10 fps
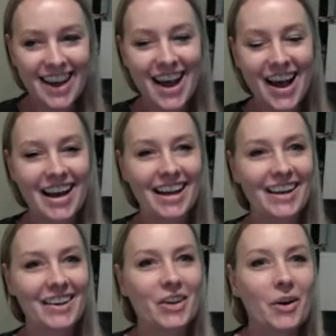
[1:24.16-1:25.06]

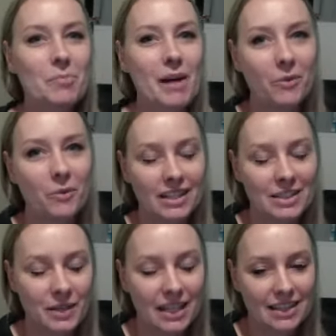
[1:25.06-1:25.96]
I go about once
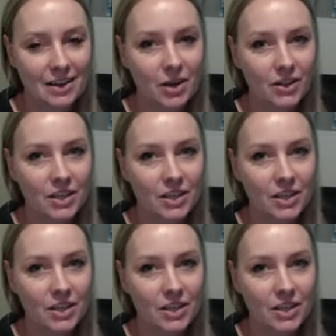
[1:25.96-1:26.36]
a week is all.